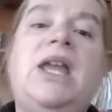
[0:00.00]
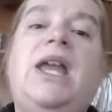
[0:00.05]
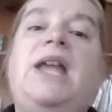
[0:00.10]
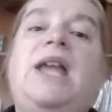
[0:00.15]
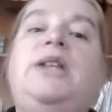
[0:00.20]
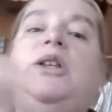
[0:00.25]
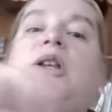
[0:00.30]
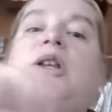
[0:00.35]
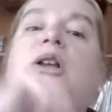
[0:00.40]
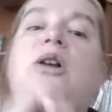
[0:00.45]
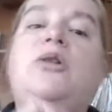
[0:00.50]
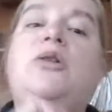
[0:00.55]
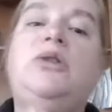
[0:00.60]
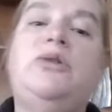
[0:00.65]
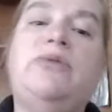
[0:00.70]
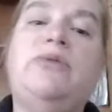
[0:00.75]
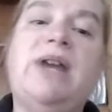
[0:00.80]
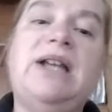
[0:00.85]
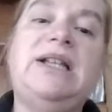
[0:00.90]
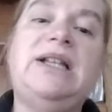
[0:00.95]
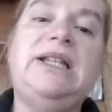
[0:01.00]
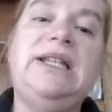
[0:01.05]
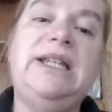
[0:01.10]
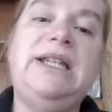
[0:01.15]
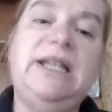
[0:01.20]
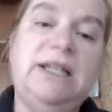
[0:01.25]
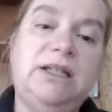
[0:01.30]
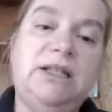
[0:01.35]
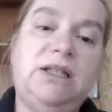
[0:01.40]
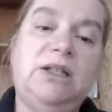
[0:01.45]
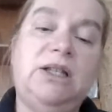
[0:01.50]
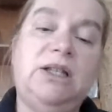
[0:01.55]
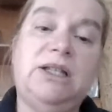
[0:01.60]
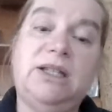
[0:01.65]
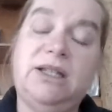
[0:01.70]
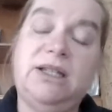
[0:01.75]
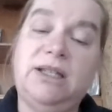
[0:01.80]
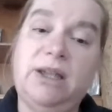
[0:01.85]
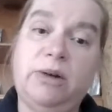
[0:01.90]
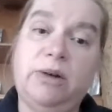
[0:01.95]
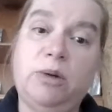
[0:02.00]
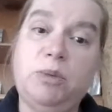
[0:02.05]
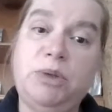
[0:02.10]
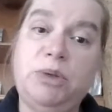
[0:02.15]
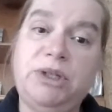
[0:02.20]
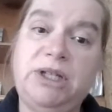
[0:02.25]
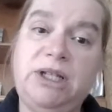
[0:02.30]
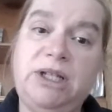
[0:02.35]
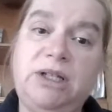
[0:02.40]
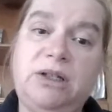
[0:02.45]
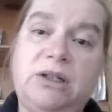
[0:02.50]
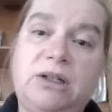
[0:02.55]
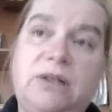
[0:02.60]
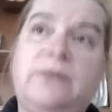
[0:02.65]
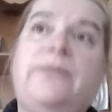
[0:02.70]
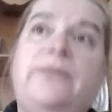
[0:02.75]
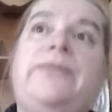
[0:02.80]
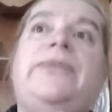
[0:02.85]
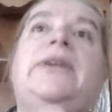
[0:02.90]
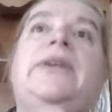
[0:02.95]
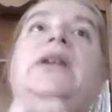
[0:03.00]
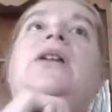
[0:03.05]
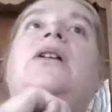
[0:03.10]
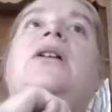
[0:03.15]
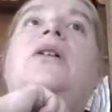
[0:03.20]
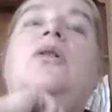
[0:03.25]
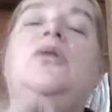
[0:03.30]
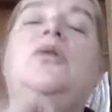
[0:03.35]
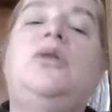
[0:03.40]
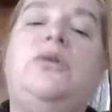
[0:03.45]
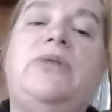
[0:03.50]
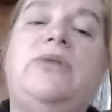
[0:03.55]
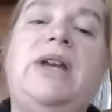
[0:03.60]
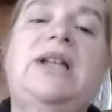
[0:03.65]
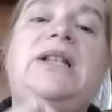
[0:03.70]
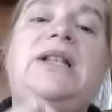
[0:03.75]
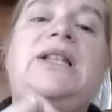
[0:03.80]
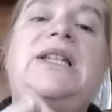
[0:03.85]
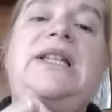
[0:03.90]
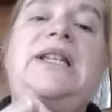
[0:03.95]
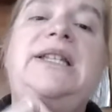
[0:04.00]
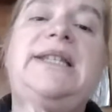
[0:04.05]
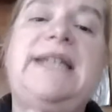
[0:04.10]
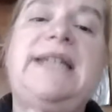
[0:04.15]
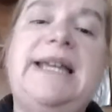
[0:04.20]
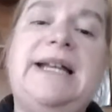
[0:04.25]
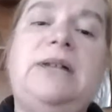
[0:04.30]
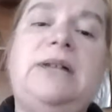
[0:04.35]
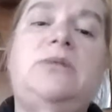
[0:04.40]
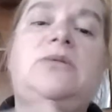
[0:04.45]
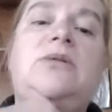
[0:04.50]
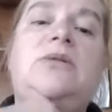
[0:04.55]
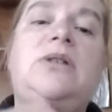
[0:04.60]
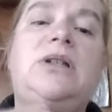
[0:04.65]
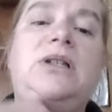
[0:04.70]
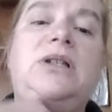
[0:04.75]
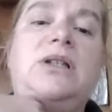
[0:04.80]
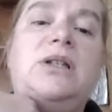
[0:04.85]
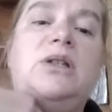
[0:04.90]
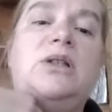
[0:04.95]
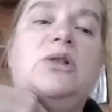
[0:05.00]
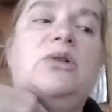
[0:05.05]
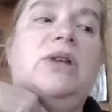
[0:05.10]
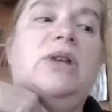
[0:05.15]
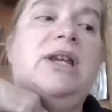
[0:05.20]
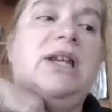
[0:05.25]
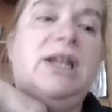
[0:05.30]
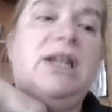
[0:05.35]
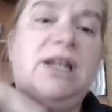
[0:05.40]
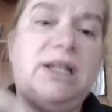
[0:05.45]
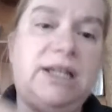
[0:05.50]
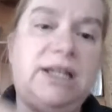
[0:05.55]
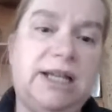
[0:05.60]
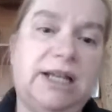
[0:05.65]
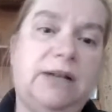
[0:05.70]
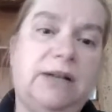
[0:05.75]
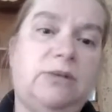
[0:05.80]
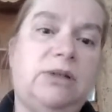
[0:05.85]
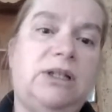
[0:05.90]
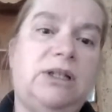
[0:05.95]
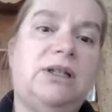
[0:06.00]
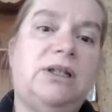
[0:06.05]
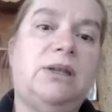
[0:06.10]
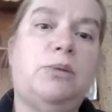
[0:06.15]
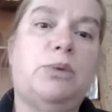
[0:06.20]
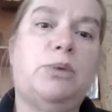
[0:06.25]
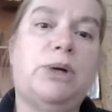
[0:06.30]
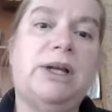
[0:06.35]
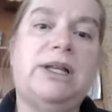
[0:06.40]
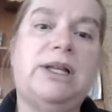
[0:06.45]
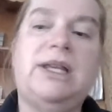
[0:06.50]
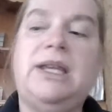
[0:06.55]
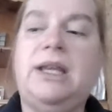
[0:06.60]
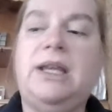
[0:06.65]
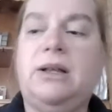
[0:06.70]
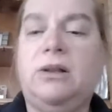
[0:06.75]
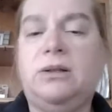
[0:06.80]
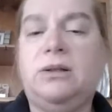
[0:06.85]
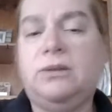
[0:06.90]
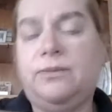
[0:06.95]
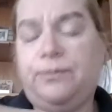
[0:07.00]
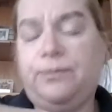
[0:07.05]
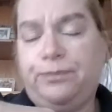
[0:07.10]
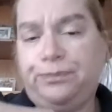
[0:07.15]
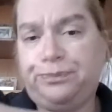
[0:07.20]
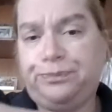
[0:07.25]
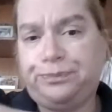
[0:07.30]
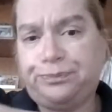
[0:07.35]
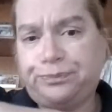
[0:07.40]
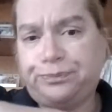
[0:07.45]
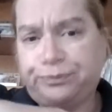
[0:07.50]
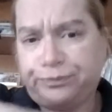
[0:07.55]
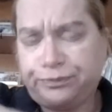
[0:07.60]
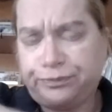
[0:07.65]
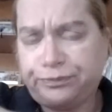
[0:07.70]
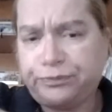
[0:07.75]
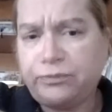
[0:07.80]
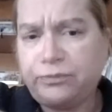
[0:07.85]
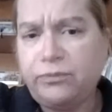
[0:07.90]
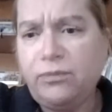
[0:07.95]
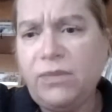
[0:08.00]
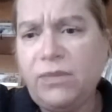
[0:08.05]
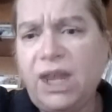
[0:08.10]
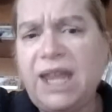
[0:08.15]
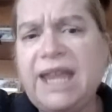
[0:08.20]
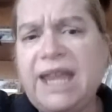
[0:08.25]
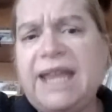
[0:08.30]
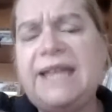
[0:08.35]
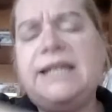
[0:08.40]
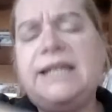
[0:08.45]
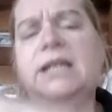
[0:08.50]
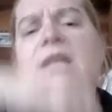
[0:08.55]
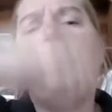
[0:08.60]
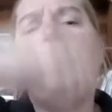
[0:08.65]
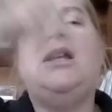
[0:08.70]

And you can go directly into, it's a sterile procedure, go directly down into the trachea, down into the bronchiole, and